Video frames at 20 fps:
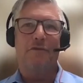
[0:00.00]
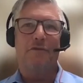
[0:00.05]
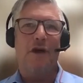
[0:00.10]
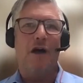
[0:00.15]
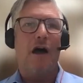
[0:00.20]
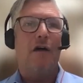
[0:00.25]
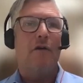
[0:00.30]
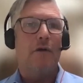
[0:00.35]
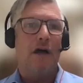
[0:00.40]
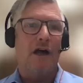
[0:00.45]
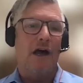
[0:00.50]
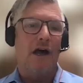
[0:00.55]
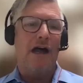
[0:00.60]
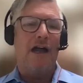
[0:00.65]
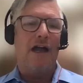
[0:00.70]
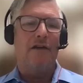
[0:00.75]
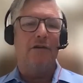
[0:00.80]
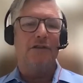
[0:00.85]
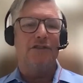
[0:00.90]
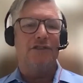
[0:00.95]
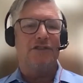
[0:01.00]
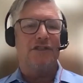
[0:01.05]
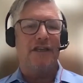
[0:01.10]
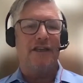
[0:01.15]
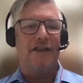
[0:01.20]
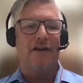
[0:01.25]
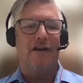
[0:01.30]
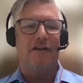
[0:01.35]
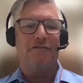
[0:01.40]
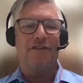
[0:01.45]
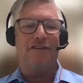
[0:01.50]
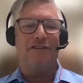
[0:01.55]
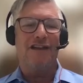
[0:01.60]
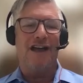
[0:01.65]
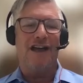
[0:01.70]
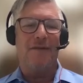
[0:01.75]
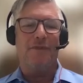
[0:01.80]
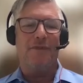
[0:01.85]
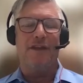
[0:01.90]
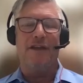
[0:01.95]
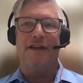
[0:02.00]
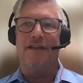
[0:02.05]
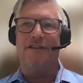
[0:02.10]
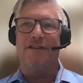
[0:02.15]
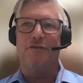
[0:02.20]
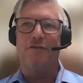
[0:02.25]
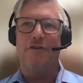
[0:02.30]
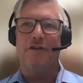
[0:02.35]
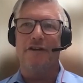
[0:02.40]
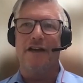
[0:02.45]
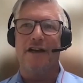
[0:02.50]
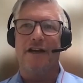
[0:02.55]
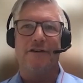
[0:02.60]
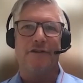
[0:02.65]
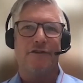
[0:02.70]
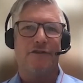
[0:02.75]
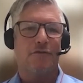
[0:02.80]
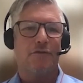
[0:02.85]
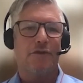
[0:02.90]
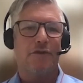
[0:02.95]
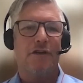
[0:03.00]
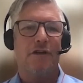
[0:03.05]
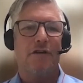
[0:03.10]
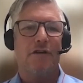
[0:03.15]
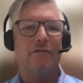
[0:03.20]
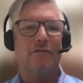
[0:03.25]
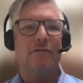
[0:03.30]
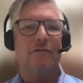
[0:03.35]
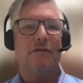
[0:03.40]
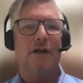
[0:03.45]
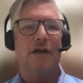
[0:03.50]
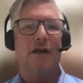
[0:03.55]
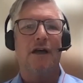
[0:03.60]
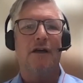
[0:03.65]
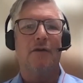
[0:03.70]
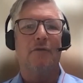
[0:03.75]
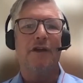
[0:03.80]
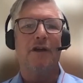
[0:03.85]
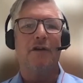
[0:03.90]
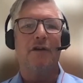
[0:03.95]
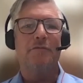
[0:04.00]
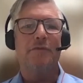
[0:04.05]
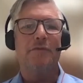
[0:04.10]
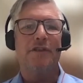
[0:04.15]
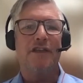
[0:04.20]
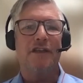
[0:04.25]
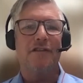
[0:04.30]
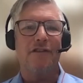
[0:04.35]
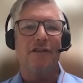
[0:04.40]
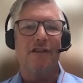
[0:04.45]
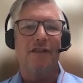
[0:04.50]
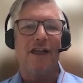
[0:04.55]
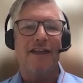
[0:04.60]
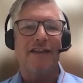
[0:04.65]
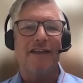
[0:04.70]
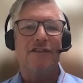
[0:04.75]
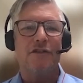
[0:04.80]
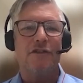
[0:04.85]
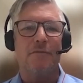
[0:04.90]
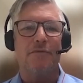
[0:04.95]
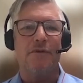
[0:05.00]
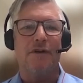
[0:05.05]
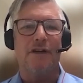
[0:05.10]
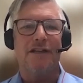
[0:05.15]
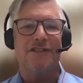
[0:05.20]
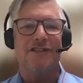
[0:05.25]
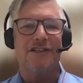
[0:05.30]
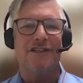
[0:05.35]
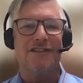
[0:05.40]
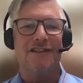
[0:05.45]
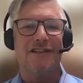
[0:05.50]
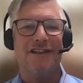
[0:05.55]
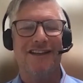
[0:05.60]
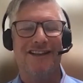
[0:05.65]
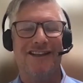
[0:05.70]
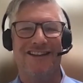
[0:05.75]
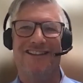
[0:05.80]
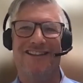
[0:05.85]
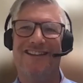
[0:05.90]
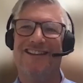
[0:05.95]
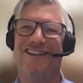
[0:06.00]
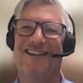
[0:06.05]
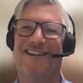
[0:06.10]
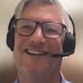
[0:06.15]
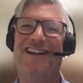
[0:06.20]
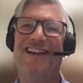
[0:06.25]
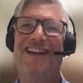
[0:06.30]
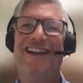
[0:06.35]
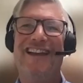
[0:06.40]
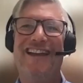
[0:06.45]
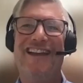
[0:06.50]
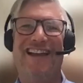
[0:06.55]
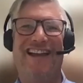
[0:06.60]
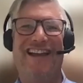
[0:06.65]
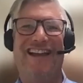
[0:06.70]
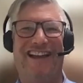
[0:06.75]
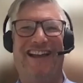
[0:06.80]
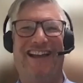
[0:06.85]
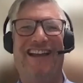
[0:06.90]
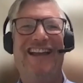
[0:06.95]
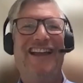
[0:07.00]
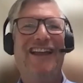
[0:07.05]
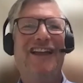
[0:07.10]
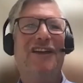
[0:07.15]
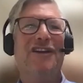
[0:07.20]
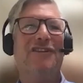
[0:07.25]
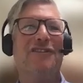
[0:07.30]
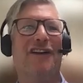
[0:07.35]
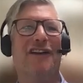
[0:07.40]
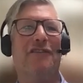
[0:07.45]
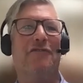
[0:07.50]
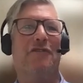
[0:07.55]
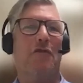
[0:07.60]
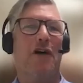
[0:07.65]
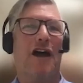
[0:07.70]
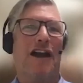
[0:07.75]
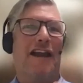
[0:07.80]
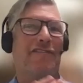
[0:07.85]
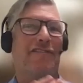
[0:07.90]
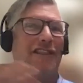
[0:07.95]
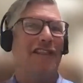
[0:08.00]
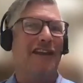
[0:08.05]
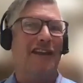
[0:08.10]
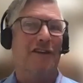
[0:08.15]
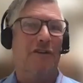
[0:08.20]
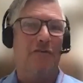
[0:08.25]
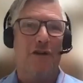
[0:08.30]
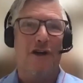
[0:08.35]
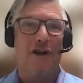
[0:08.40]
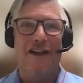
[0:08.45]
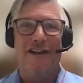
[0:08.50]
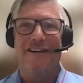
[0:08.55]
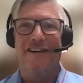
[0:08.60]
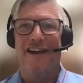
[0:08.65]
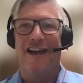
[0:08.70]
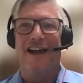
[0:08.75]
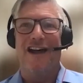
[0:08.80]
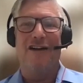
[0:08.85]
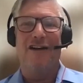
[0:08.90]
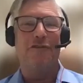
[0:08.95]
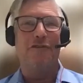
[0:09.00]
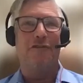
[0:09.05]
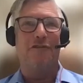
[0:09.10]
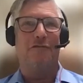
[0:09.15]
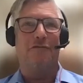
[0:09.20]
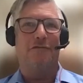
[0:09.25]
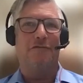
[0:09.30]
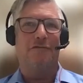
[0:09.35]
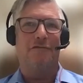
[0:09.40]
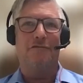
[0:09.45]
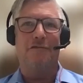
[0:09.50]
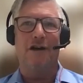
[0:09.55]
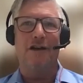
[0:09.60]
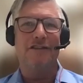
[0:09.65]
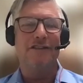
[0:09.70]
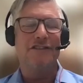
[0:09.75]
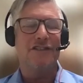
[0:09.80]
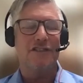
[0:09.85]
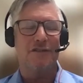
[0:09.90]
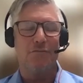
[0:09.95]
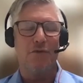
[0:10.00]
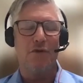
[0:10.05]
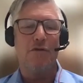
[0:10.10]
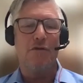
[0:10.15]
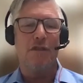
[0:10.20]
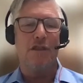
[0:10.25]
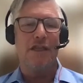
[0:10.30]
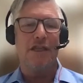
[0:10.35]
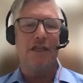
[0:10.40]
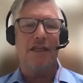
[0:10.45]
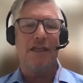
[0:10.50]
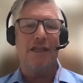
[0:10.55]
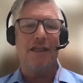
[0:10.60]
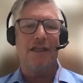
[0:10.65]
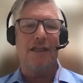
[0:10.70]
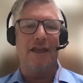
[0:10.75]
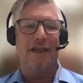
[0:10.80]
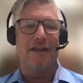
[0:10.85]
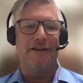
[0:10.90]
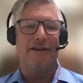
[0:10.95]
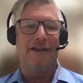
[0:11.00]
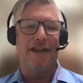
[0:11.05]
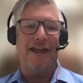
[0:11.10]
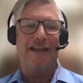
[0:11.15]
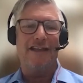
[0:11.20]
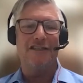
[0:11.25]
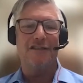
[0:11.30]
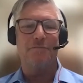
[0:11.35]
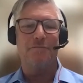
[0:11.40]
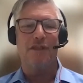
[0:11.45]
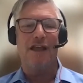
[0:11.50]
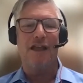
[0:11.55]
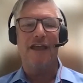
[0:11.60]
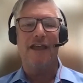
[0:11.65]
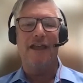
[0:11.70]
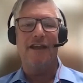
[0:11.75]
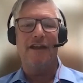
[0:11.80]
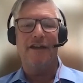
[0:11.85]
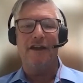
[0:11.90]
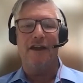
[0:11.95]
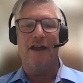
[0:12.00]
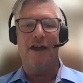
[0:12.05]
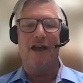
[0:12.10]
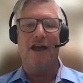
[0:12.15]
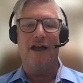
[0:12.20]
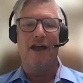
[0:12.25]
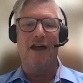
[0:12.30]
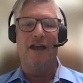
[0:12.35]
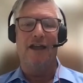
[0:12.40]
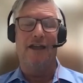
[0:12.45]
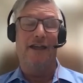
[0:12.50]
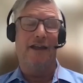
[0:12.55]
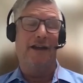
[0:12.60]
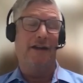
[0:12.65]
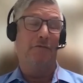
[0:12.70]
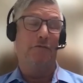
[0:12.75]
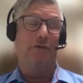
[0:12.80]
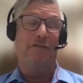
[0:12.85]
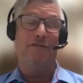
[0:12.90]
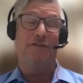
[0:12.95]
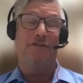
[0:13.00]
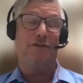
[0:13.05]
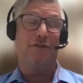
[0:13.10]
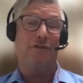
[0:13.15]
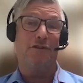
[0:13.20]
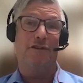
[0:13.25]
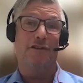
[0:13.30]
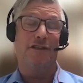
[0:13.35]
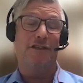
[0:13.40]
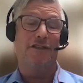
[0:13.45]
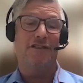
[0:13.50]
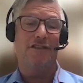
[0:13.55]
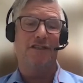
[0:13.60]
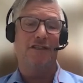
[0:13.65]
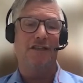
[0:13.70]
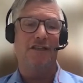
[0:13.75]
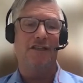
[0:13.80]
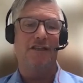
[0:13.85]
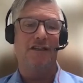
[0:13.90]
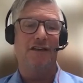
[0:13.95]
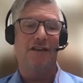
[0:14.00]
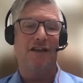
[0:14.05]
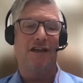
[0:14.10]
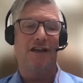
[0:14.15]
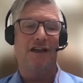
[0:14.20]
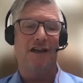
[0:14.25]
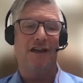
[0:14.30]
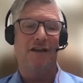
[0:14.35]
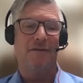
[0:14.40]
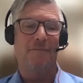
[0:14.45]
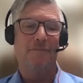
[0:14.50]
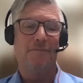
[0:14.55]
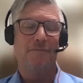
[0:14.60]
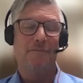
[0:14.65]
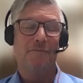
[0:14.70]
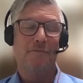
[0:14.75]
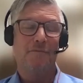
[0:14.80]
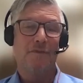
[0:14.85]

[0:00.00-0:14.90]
well, I would say off the top that as organizers, we don't particularly like surprises. Right? We want everything to run smoothly and as planned, and we've certainly seen